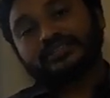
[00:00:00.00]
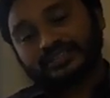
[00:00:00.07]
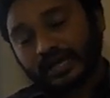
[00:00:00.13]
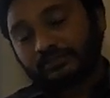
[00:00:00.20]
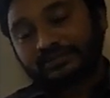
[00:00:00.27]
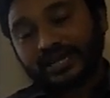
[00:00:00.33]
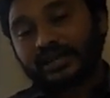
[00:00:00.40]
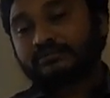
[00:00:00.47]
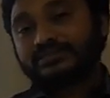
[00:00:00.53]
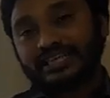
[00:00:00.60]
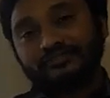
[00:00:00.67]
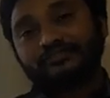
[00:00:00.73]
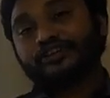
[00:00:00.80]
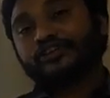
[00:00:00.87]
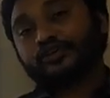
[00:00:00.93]
Sometimes
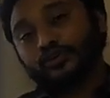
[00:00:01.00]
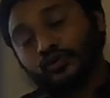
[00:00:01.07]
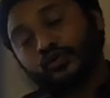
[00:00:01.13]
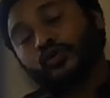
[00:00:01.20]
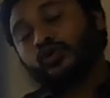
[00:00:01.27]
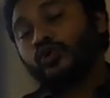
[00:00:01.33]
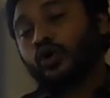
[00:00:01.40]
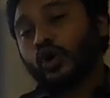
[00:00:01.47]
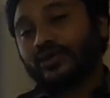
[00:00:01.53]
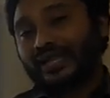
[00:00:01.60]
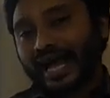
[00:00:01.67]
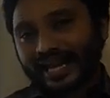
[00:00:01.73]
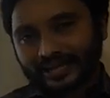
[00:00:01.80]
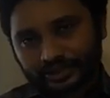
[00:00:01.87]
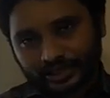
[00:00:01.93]
if we do know the
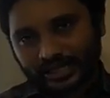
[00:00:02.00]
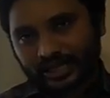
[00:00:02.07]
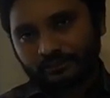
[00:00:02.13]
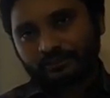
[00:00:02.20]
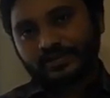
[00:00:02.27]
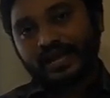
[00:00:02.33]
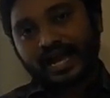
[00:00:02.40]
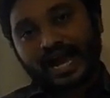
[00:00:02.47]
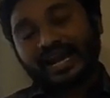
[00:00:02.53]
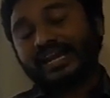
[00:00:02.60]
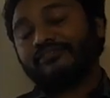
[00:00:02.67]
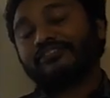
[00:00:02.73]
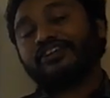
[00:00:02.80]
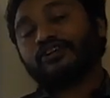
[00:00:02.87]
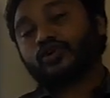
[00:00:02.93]
antonym and
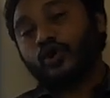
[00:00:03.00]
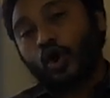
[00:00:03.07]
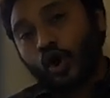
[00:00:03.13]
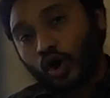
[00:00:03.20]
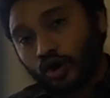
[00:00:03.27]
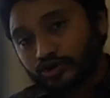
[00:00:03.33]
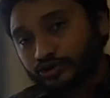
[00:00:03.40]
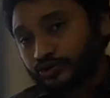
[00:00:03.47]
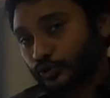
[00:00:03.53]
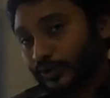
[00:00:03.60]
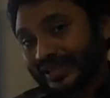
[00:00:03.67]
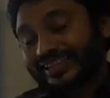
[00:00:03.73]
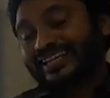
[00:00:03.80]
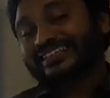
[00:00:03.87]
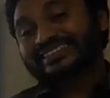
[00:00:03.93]
if it goes
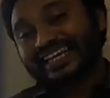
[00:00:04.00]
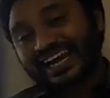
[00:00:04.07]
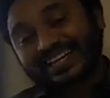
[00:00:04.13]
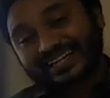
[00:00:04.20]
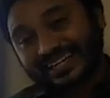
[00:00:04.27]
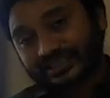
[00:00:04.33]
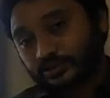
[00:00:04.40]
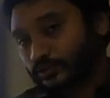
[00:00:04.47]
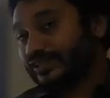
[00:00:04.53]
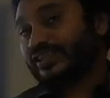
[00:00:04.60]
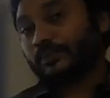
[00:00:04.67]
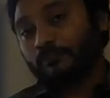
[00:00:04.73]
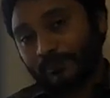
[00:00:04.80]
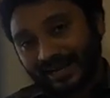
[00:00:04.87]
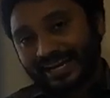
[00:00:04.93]
with the sentence, with
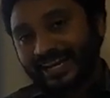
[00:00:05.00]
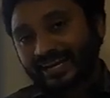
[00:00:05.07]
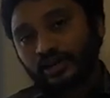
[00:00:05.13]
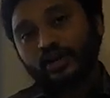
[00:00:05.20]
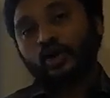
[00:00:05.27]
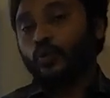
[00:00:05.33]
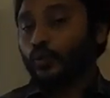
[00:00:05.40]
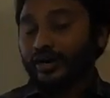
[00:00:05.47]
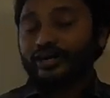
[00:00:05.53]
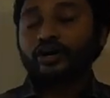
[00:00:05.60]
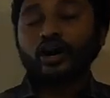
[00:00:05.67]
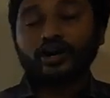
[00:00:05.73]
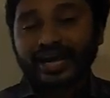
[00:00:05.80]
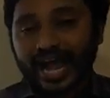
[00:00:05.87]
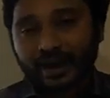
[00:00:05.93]
the meaning, we
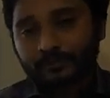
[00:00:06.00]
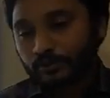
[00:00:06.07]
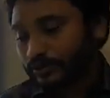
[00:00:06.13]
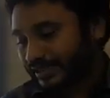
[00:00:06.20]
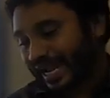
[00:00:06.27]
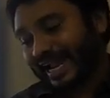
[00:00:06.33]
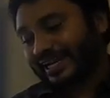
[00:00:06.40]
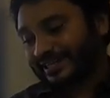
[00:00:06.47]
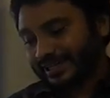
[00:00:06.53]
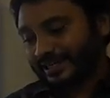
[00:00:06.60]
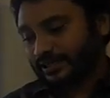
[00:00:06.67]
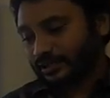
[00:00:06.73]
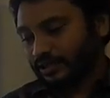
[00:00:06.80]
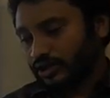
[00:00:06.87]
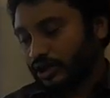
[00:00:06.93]
don't have to change
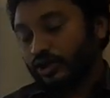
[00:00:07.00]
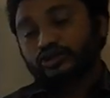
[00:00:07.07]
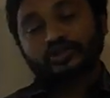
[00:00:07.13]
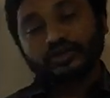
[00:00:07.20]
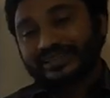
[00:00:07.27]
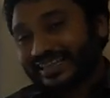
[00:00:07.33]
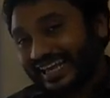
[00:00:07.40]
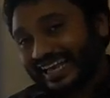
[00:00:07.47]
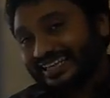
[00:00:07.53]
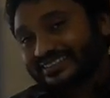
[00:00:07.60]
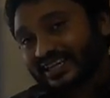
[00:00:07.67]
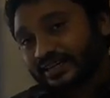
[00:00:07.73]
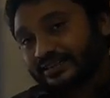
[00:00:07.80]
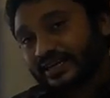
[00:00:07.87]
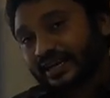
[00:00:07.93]
it. So these
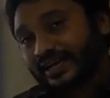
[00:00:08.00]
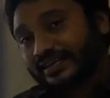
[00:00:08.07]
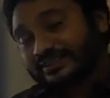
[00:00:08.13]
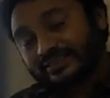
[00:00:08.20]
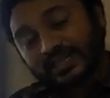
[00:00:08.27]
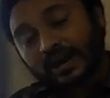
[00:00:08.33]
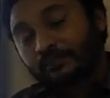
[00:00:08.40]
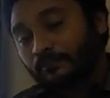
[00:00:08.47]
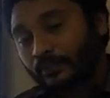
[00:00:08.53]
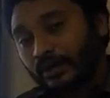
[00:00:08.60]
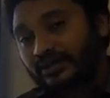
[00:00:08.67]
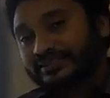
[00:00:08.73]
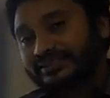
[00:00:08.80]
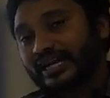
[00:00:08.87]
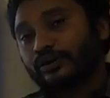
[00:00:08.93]
are the
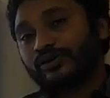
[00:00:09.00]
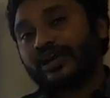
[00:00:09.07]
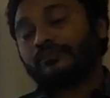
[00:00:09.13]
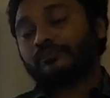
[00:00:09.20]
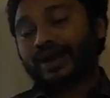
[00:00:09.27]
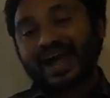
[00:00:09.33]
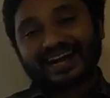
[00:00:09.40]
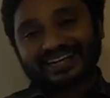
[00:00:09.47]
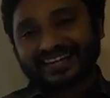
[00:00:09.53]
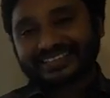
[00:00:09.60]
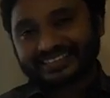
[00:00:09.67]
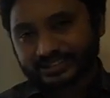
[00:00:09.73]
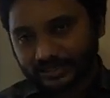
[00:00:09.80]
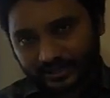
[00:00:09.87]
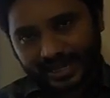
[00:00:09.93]
examples that we have
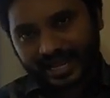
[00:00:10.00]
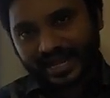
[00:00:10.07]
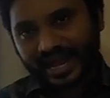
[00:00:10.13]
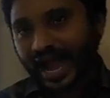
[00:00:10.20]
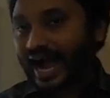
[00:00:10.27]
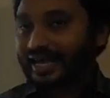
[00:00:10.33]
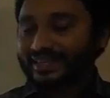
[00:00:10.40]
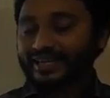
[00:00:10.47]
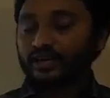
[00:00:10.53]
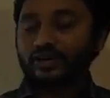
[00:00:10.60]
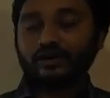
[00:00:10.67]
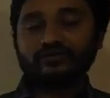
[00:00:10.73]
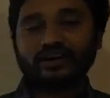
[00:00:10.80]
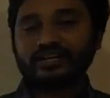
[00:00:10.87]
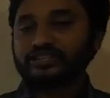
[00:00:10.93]
practiced today. I think you
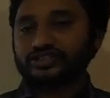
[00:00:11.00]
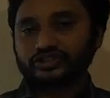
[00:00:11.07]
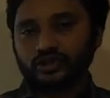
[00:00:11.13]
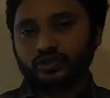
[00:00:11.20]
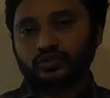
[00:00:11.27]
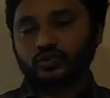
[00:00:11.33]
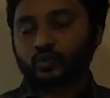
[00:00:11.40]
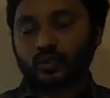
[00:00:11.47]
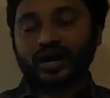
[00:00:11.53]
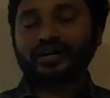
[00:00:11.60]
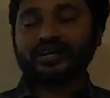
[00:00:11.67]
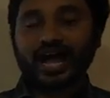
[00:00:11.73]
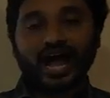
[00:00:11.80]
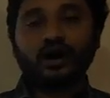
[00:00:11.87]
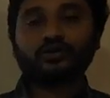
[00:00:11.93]
have understood
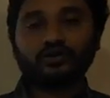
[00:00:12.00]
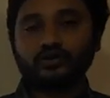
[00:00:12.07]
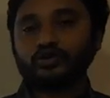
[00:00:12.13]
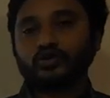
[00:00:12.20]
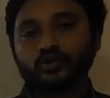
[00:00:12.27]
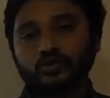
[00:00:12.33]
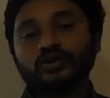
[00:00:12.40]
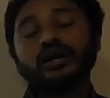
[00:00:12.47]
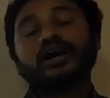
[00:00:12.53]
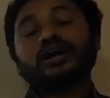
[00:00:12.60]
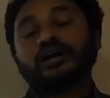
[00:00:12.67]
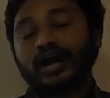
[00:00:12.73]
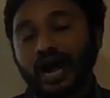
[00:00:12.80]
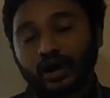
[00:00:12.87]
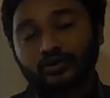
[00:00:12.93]
how to do
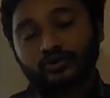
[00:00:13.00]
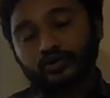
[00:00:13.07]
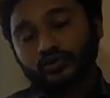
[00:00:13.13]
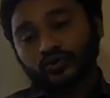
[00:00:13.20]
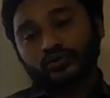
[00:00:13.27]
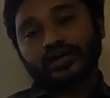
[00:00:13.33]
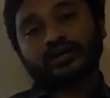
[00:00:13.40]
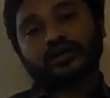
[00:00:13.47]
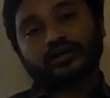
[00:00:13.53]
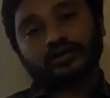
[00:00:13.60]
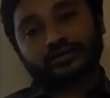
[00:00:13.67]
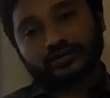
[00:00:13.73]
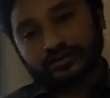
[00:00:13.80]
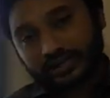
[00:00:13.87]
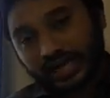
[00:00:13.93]
the
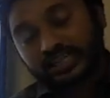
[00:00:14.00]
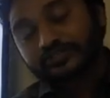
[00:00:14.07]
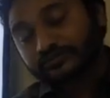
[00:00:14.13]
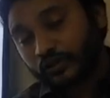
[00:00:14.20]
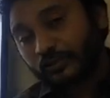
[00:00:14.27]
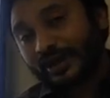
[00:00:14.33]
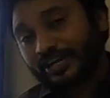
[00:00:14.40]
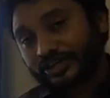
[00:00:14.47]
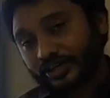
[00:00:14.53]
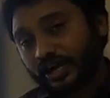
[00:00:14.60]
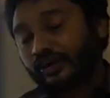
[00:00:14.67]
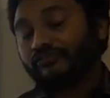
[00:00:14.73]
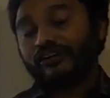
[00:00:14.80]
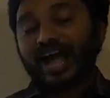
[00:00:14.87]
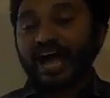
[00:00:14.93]
transformation
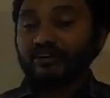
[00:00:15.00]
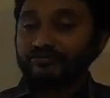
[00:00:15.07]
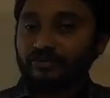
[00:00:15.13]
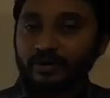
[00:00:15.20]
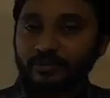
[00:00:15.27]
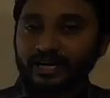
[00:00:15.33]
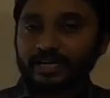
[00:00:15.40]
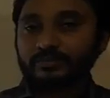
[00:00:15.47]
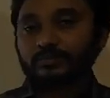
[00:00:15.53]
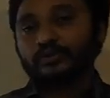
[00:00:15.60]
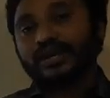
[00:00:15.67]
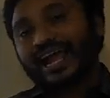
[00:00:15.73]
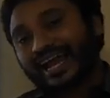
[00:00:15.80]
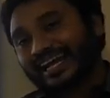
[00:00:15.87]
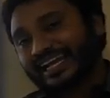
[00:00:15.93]
of affirmative to
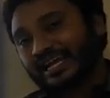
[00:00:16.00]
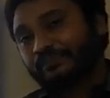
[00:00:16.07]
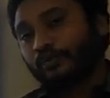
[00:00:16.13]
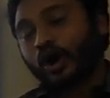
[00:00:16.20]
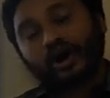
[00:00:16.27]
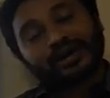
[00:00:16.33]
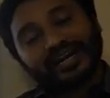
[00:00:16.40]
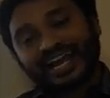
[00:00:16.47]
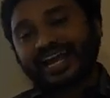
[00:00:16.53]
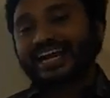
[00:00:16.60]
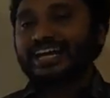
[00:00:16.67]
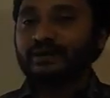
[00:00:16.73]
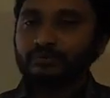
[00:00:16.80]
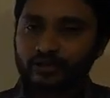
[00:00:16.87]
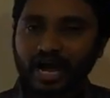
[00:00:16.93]
negative or
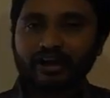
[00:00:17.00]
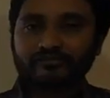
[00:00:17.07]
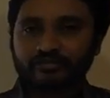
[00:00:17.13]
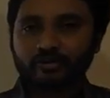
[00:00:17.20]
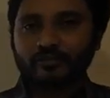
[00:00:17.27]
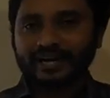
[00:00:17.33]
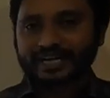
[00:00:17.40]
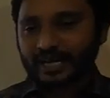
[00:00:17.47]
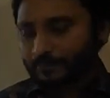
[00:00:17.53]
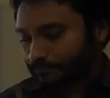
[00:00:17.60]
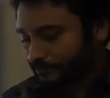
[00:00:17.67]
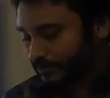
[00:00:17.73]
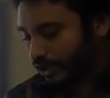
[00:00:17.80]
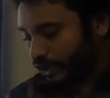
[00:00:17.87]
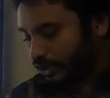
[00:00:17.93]
negative to
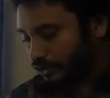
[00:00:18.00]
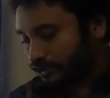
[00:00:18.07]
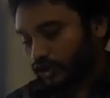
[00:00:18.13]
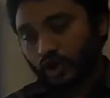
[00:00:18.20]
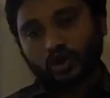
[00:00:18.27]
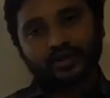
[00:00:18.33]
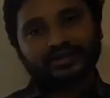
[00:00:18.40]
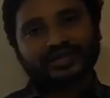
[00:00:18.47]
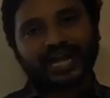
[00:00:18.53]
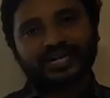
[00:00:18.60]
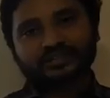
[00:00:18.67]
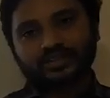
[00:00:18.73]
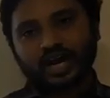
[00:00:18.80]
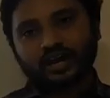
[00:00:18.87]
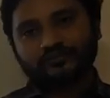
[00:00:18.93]
affirmative. So
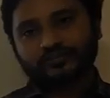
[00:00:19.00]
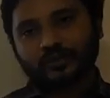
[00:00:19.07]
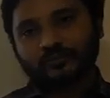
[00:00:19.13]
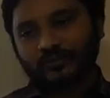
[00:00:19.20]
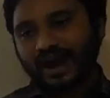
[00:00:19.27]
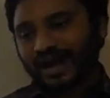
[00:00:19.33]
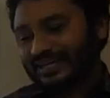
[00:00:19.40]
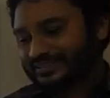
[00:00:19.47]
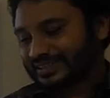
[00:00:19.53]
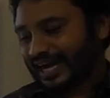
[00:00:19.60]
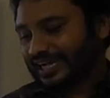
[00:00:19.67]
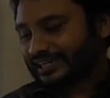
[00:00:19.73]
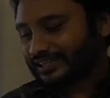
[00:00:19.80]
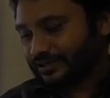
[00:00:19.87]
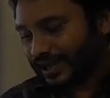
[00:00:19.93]
that's all from my
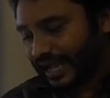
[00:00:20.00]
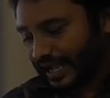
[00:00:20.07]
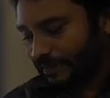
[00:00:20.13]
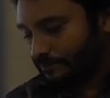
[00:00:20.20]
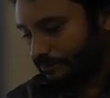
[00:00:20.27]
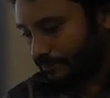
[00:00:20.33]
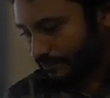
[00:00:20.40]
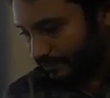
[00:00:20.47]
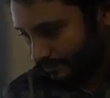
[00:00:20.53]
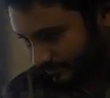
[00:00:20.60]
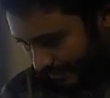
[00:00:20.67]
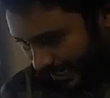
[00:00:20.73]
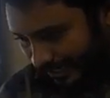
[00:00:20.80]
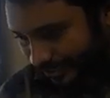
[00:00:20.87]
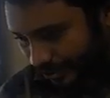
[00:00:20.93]
side today.
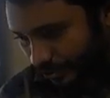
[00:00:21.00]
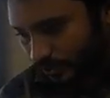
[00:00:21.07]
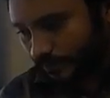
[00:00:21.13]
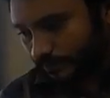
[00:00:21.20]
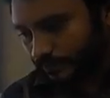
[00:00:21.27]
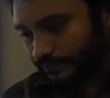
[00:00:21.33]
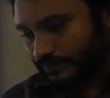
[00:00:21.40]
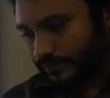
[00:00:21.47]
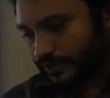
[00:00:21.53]
Thank you.